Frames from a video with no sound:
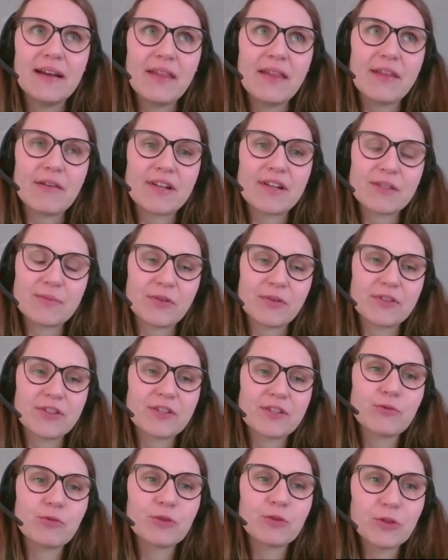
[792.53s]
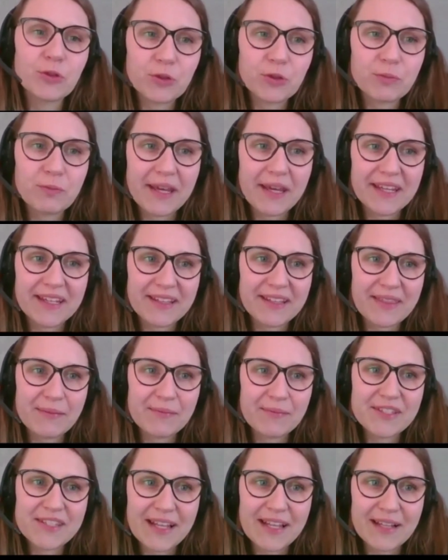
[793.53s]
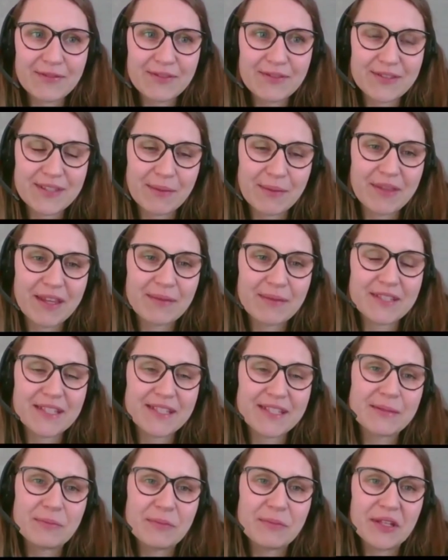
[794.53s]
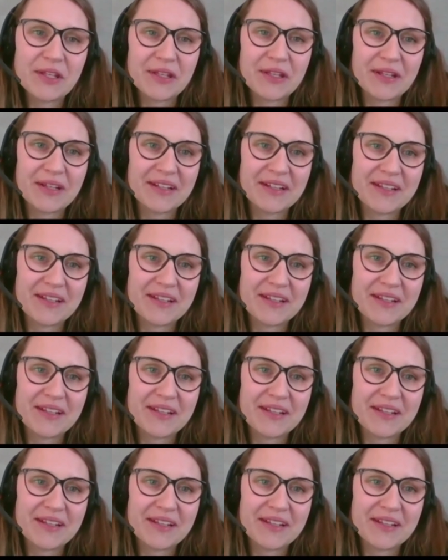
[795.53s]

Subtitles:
the respondents would not make themselves. Sometimes it's me